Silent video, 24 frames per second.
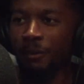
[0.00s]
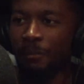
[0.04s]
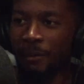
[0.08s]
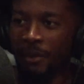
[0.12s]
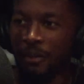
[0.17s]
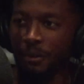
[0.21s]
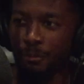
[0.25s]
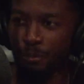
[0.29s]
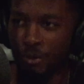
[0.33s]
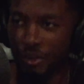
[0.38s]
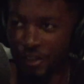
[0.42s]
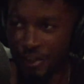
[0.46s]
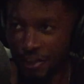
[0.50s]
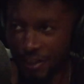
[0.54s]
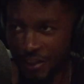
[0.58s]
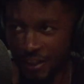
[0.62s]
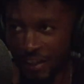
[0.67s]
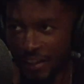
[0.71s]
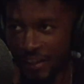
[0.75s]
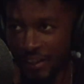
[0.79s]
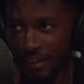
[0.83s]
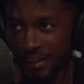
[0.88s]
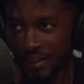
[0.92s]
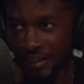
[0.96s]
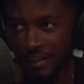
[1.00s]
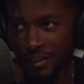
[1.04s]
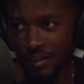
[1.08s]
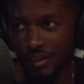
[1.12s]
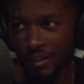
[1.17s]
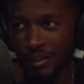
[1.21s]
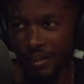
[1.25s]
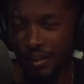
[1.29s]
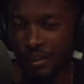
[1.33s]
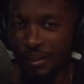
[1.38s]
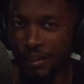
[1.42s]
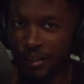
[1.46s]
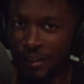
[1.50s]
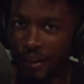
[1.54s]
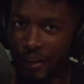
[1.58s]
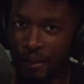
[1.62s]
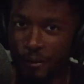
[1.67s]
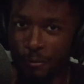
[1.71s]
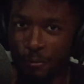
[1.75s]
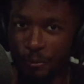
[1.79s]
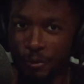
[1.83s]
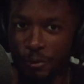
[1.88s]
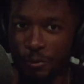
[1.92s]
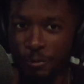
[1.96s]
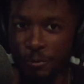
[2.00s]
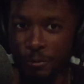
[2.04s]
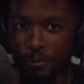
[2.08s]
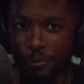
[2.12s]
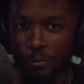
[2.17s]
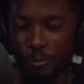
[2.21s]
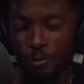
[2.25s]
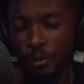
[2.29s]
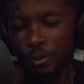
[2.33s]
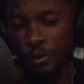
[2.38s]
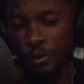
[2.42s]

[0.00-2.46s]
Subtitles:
amount of pressure, I guess. Like, when you